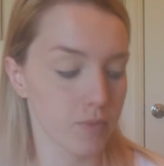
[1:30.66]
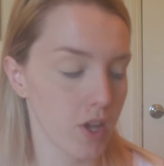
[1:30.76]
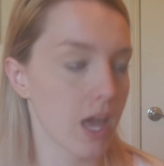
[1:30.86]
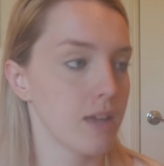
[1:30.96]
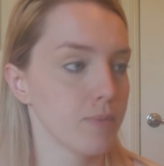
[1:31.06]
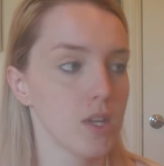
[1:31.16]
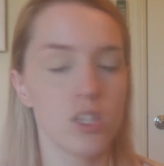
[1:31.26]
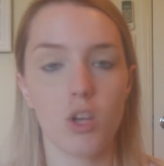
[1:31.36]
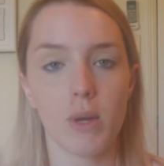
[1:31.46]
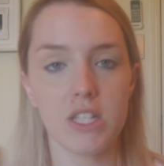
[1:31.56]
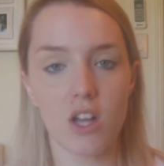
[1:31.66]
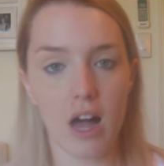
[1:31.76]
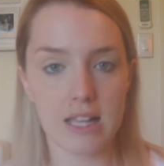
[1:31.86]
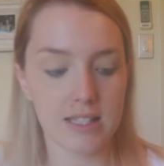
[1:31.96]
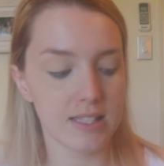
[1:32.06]
Okay, so once your
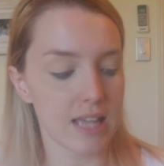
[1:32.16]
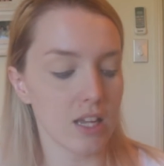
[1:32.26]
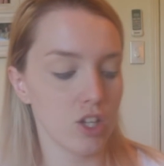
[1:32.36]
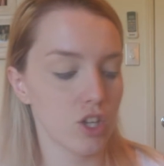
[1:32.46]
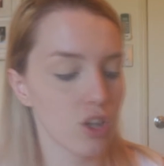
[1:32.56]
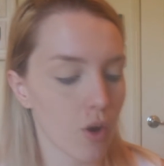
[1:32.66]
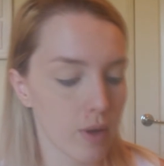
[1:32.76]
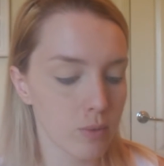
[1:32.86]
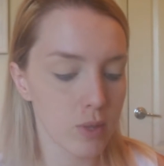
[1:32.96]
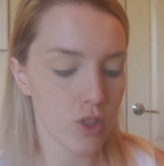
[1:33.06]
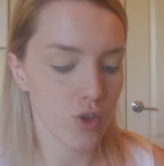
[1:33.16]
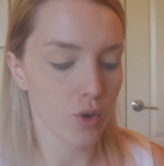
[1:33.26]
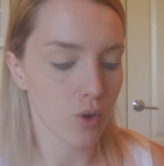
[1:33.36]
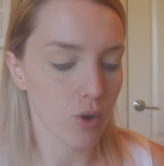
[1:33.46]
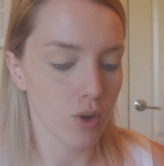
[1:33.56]
eyes are set, you can go in with
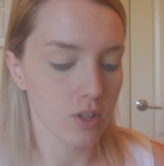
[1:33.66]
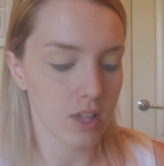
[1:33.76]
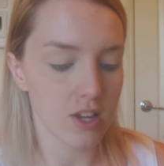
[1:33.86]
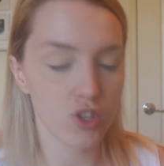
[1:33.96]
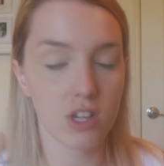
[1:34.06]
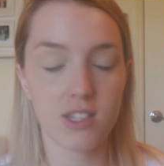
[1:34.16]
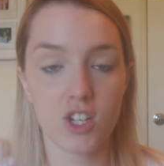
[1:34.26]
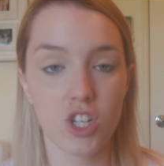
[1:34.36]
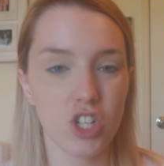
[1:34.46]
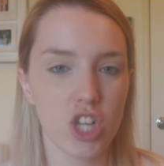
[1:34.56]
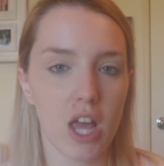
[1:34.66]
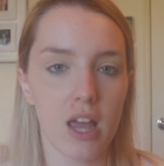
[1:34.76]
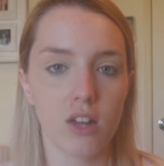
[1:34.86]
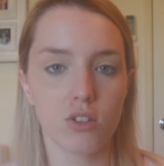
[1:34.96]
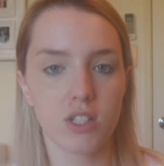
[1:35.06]
your like transition
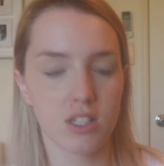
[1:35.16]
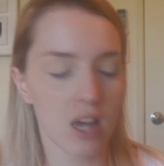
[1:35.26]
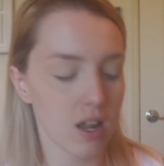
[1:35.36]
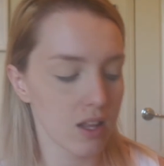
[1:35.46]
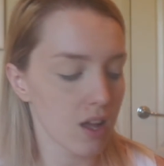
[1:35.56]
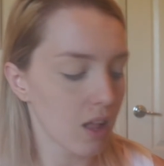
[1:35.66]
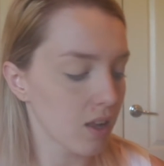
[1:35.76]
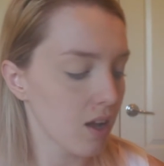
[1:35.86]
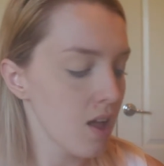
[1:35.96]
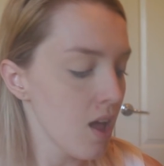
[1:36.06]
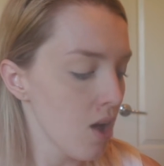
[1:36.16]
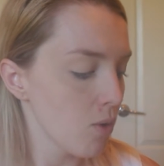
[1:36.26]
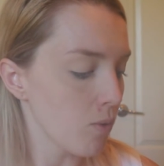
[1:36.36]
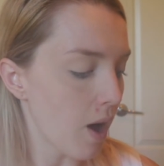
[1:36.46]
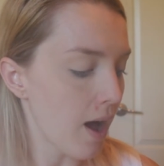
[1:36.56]
shade or starting color.
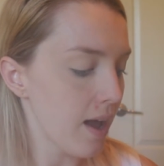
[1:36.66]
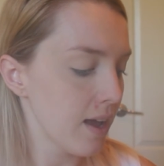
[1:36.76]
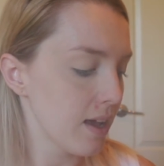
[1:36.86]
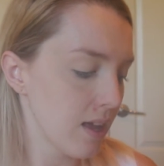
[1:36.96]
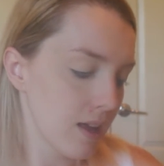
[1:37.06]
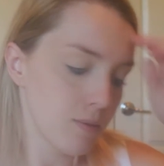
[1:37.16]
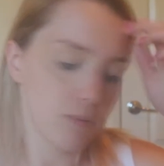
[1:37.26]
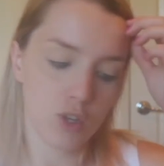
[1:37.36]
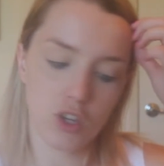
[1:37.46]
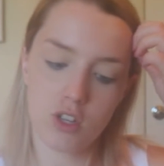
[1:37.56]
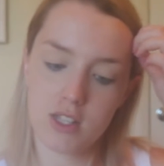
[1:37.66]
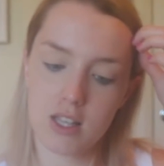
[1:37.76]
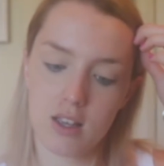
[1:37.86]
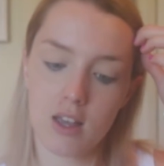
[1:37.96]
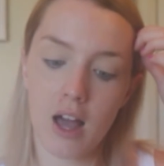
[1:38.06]
I am
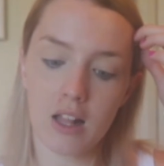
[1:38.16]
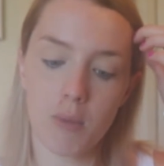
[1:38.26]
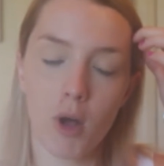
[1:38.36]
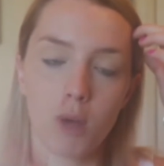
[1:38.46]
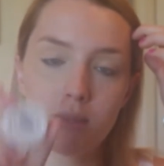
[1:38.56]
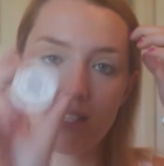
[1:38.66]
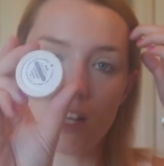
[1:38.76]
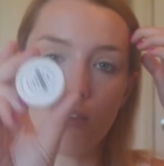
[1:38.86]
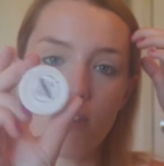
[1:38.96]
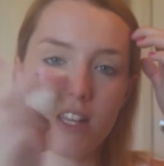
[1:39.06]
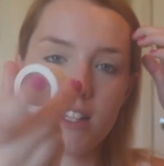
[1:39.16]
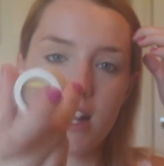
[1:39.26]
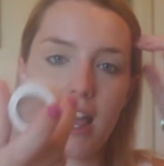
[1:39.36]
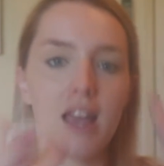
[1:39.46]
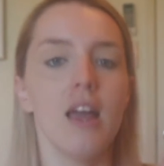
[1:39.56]
using Colourpop Selfie
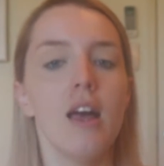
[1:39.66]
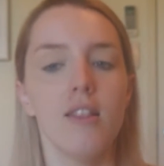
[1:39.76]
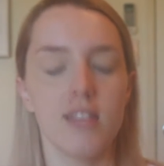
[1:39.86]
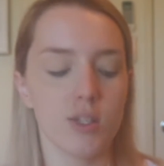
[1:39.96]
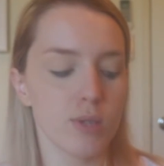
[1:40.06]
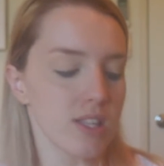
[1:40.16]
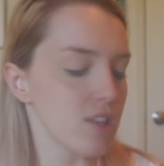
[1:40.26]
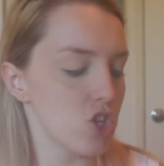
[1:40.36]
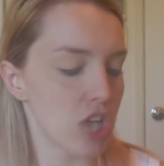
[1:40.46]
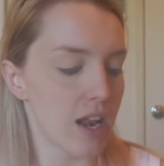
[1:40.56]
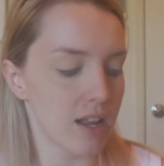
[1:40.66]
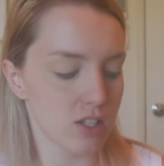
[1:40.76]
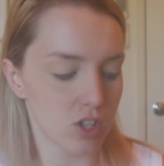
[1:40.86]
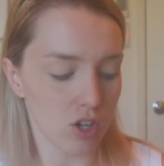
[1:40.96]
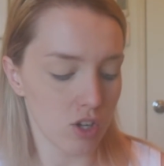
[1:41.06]
today. This was in the
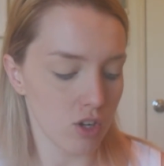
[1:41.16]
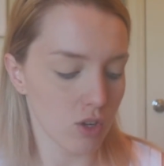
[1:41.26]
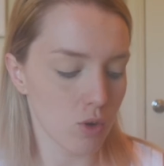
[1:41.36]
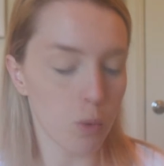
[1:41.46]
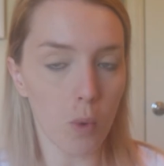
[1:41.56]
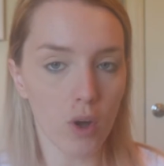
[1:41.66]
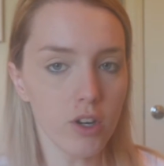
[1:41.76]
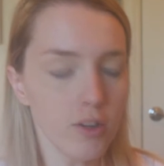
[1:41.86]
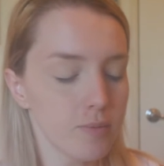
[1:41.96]
Shunexo Quad.